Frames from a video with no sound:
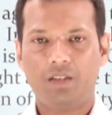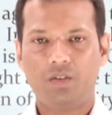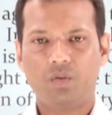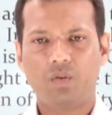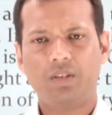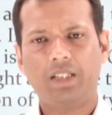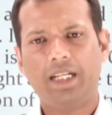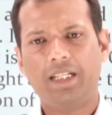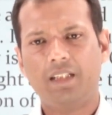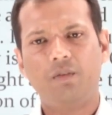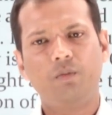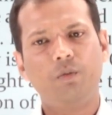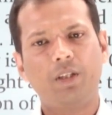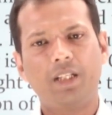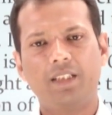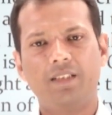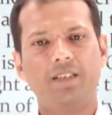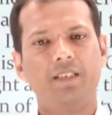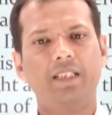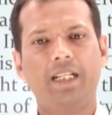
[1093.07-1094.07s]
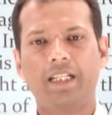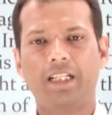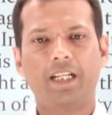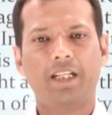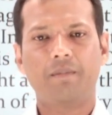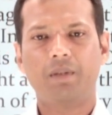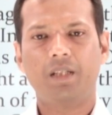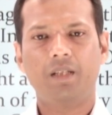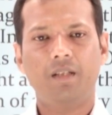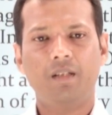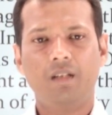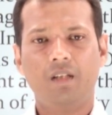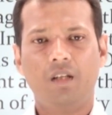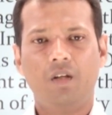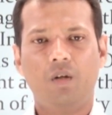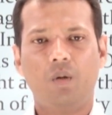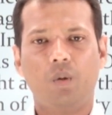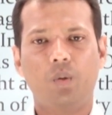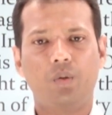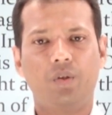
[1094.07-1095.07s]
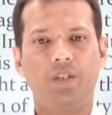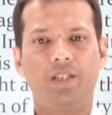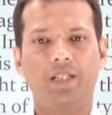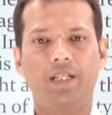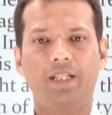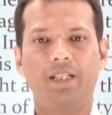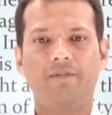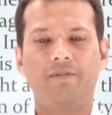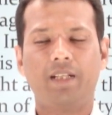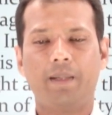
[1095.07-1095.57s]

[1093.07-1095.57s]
So that we can say that can be a authoritative